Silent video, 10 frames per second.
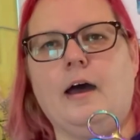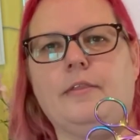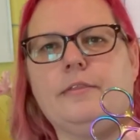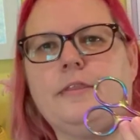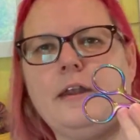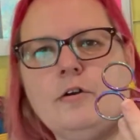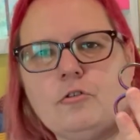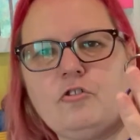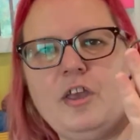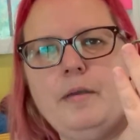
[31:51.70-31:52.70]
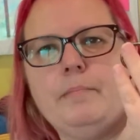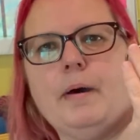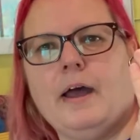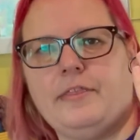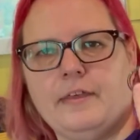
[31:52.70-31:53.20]
They're not cheap, but
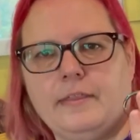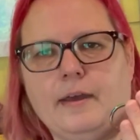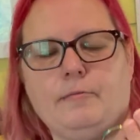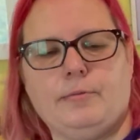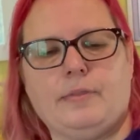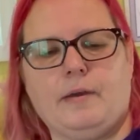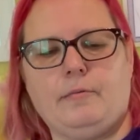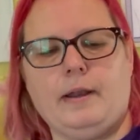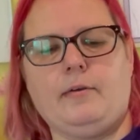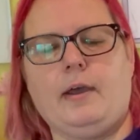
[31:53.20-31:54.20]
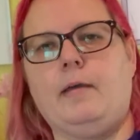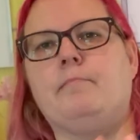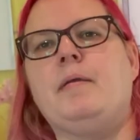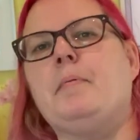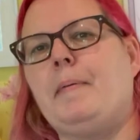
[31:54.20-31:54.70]
I think they're really great.
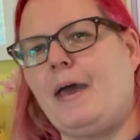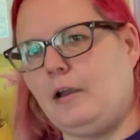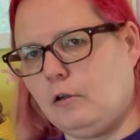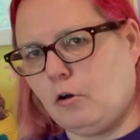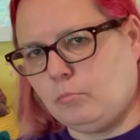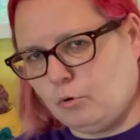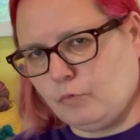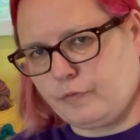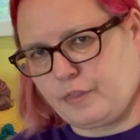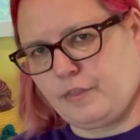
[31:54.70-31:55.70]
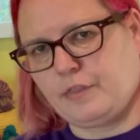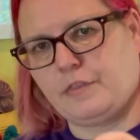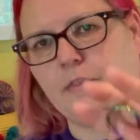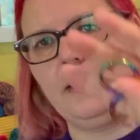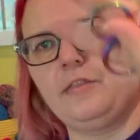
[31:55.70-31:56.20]
People pay a lot more for scissors
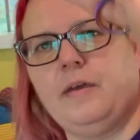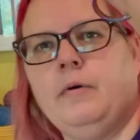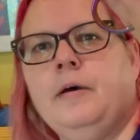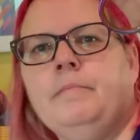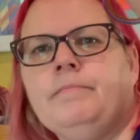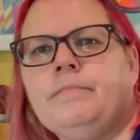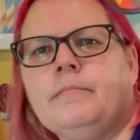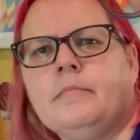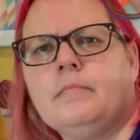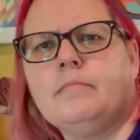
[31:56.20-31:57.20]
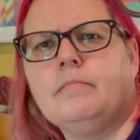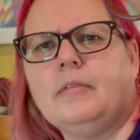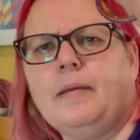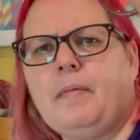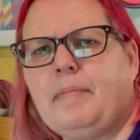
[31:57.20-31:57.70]
than these. They were
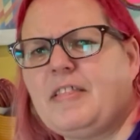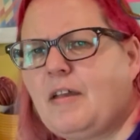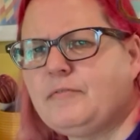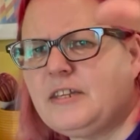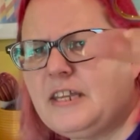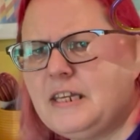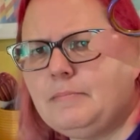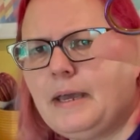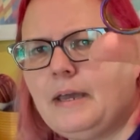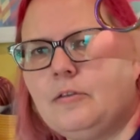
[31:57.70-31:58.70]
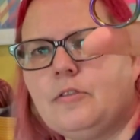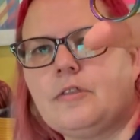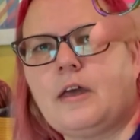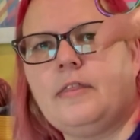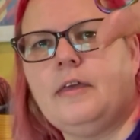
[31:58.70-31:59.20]
like maybe £17,
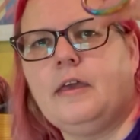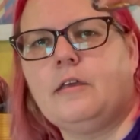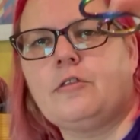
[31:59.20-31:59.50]
I think.